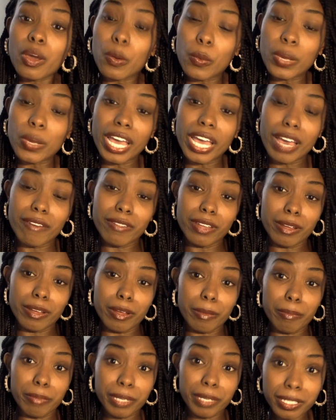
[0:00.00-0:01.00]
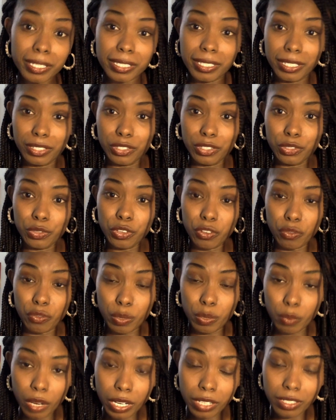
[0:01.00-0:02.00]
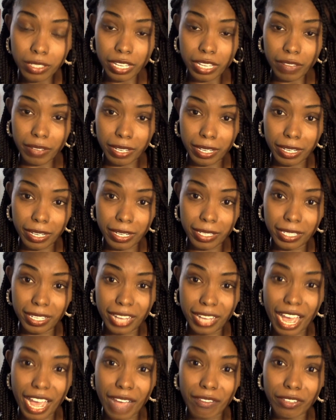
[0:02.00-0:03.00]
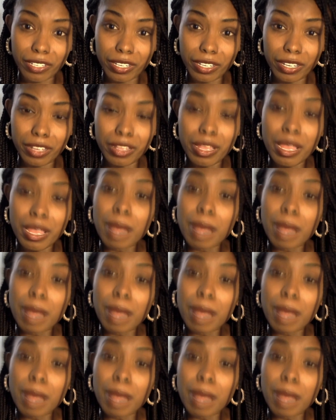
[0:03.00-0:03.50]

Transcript: We have that ability to, if we wanted to have a connection to Africa.